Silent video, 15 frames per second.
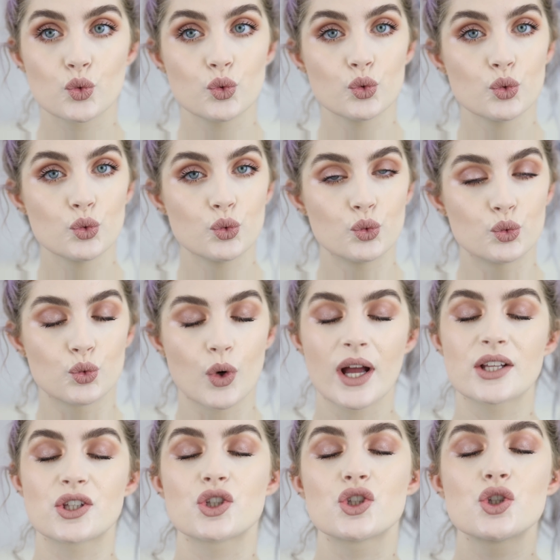Ooh,
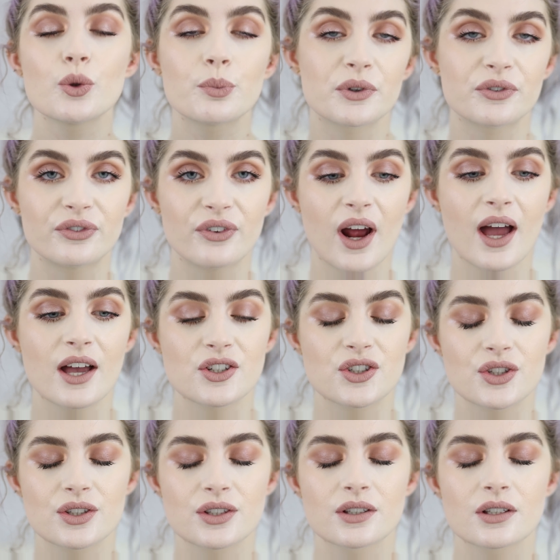it's super
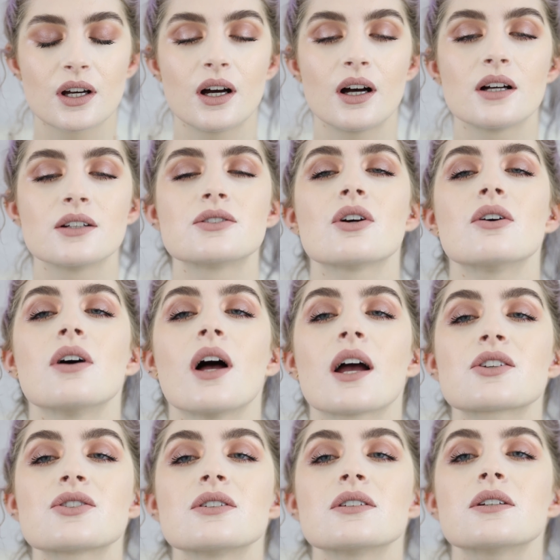fresh. Don't
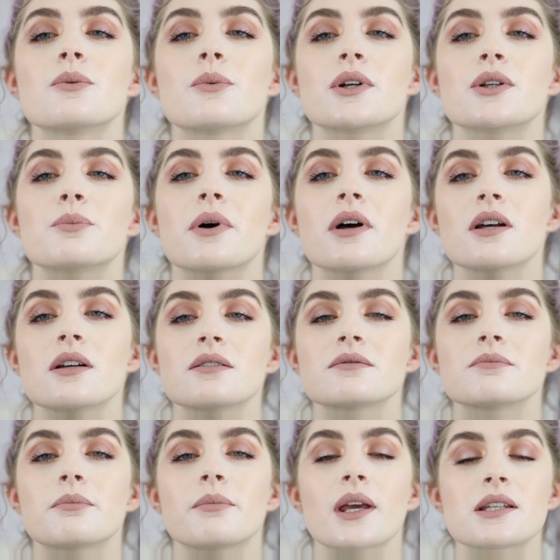actually, when you put
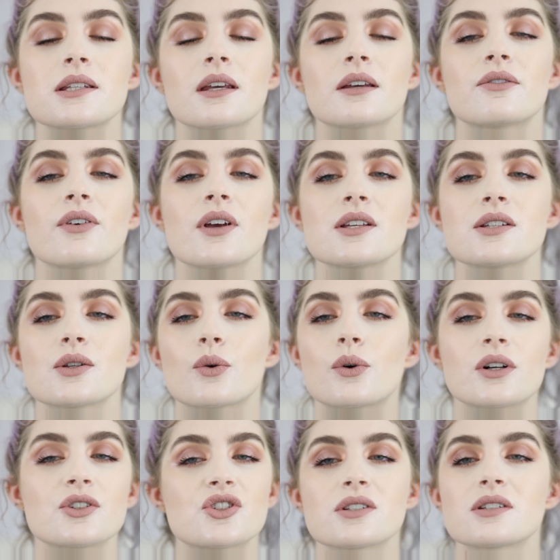Mixing Fist
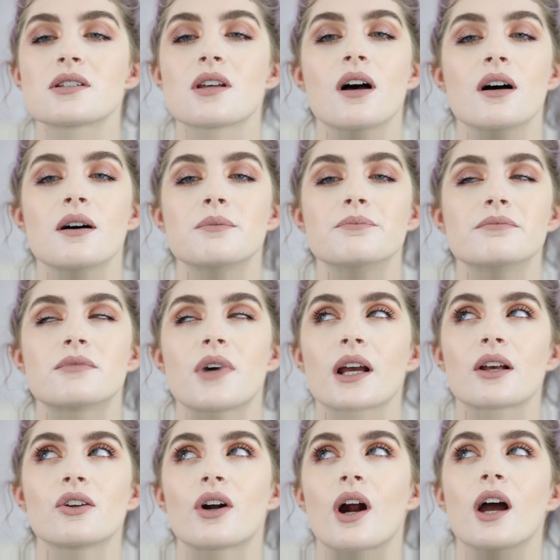or just
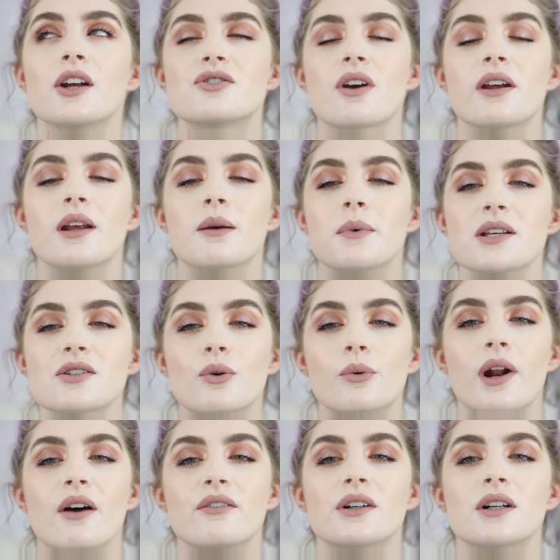regular hydrating mist or
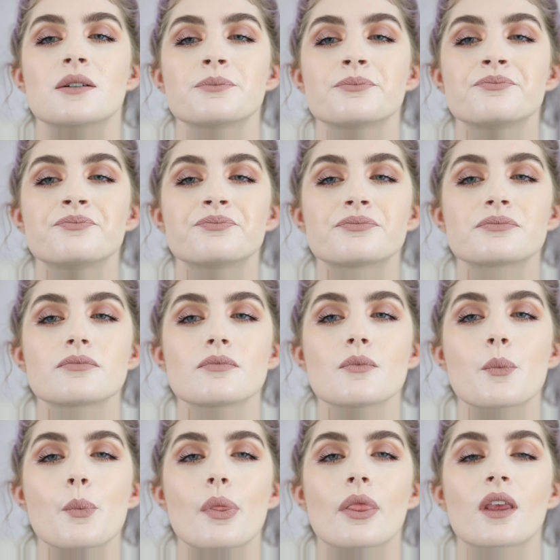whatever,
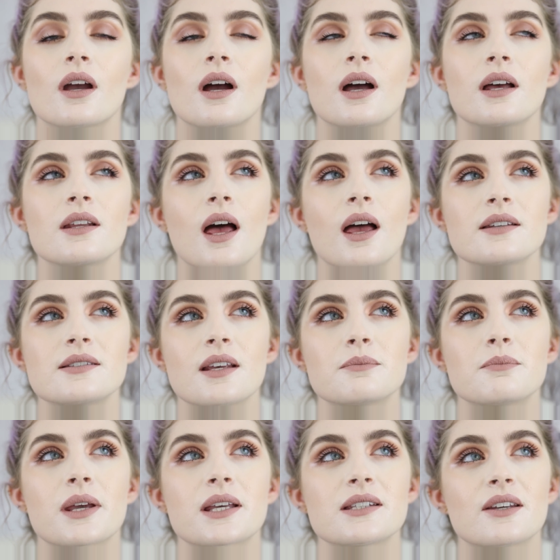I
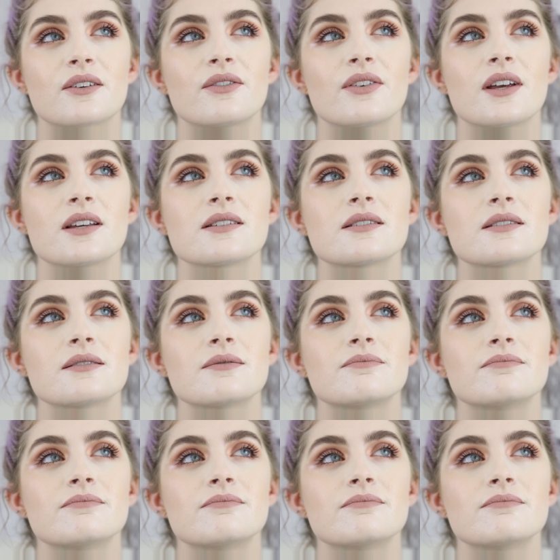said Mixing Fist.